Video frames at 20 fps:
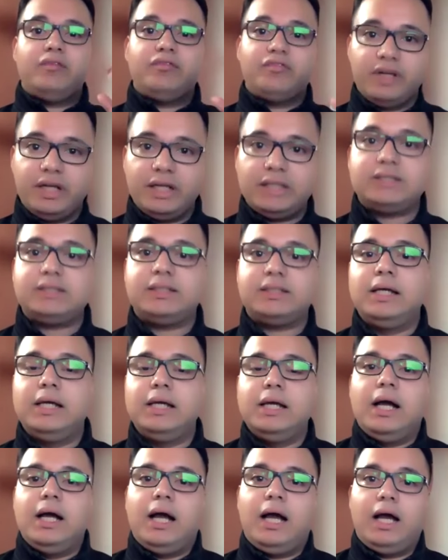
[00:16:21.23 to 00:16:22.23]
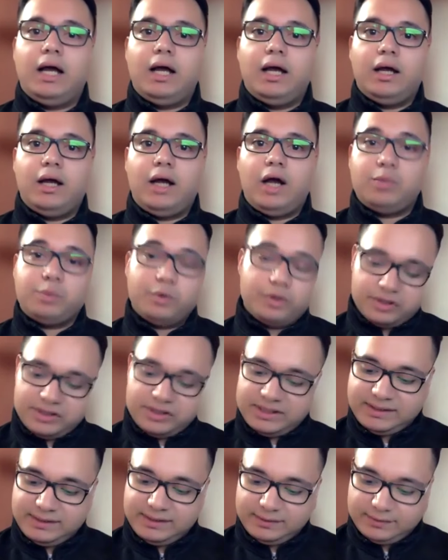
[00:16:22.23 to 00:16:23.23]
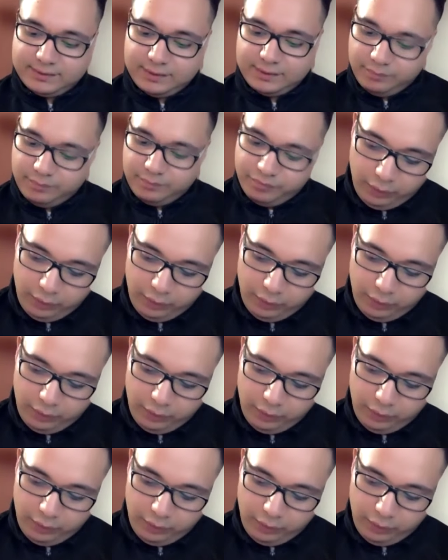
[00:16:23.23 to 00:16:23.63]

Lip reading: infinite output resistance.